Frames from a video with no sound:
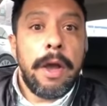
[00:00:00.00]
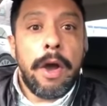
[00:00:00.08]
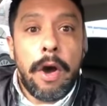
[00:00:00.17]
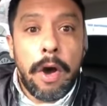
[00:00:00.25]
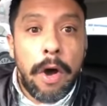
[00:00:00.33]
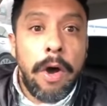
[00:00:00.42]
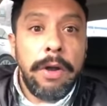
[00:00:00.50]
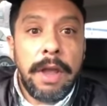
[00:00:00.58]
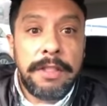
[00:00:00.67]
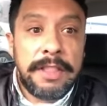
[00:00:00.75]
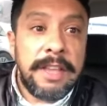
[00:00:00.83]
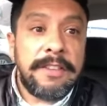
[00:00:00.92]
All
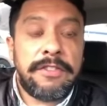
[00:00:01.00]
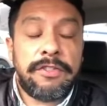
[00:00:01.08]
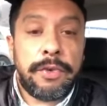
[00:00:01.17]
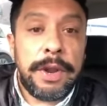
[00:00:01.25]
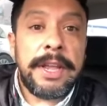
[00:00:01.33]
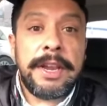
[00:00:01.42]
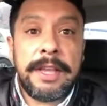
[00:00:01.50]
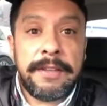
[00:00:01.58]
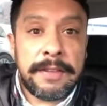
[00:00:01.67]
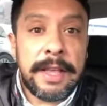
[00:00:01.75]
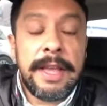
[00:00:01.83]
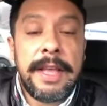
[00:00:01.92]
of these treaties,
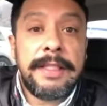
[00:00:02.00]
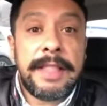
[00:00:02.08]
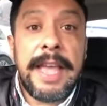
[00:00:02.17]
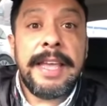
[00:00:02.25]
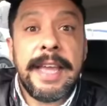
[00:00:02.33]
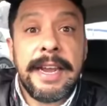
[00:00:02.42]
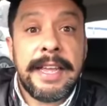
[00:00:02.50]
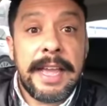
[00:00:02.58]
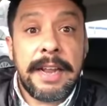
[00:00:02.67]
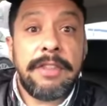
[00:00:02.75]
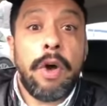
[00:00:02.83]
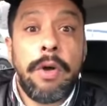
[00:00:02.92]
they can
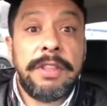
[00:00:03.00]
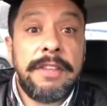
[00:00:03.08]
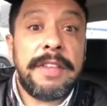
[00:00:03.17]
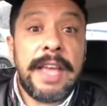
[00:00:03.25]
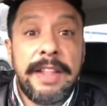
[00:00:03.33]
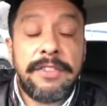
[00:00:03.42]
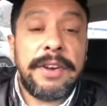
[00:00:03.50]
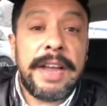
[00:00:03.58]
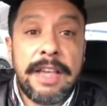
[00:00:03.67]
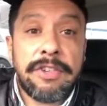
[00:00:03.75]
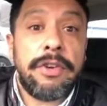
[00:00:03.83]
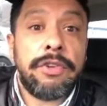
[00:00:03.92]
get all these
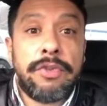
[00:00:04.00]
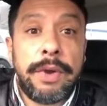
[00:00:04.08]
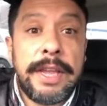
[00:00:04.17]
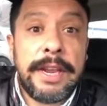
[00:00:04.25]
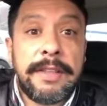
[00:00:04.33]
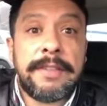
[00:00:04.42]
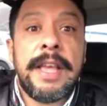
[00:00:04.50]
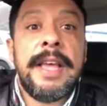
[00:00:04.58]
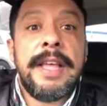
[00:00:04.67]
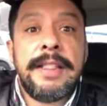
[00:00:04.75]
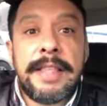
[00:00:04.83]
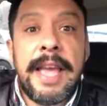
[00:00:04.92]
international treaties,
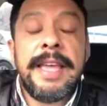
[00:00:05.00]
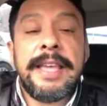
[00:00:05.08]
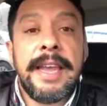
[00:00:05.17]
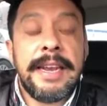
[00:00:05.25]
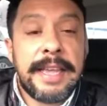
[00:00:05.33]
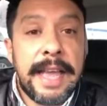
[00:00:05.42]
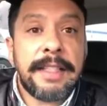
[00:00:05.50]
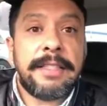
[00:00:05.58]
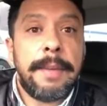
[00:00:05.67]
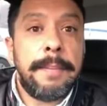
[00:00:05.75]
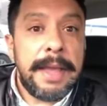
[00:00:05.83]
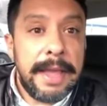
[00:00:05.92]
they can get
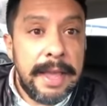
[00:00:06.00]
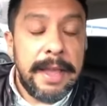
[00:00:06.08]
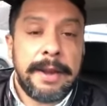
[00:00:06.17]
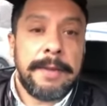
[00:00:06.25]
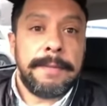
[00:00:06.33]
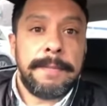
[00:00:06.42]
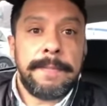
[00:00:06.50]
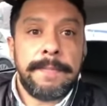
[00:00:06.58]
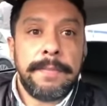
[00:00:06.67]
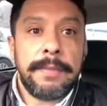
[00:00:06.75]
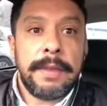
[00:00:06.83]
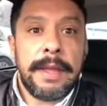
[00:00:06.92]
them in.
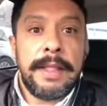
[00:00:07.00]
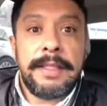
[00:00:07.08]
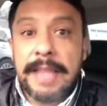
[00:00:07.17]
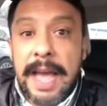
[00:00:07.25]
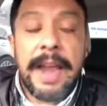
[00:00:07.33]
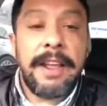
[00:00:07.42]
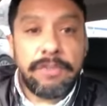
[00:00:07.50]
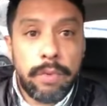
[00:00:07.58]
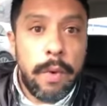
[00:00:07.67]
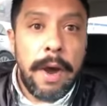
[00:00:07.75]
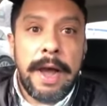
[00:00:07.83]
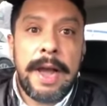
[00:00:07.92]
That is
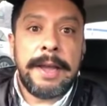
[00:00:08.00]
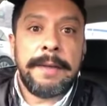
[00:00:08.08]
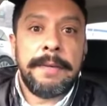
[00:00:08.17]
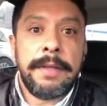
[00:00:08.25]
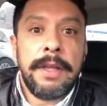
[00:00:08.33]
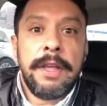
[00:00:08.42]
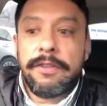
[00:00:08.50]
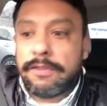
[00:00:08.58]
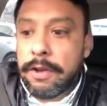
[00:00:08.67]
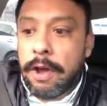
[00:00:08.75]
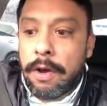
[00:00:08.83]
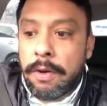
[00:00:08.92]
why.
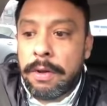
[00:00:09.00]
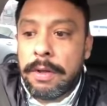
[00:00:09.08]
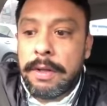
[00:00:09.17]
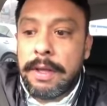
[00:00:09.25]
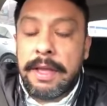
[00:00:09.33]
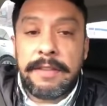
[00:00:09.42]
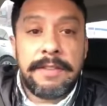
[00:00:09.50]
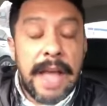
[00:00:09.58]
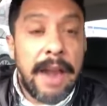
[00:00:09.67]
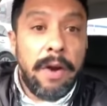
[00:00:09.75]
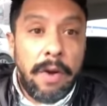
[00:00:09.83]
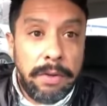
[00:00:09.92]
So it's
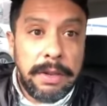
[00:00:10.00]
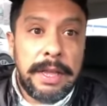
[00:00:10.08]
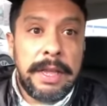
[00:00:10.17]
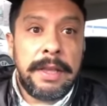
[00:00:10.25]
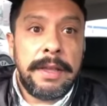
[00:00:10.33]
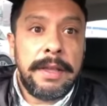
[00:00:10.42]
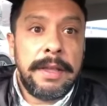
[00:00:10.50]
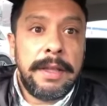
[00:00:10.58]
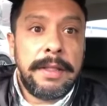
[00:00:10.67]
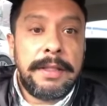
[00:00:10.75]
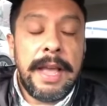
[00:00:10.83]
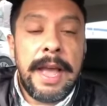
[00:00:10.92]
not only
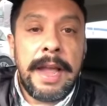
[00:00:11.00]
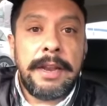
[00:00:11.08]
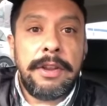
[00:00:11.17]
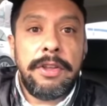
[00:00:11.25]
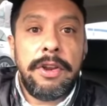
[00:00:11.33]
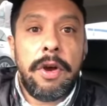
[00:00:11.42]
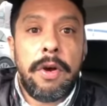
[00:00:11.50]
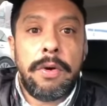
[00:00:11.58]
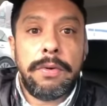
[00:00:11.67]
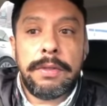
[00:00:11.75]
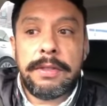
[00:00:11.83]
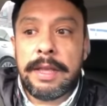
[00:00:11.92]
that, you
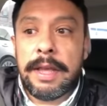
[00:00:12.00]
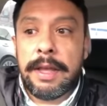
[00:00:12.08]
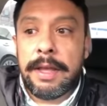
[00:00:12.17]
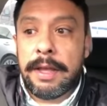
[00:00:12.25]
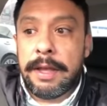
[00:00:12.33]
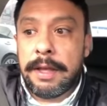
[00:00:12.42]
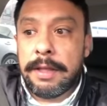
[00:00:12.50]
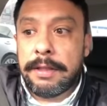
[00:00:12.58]
know, the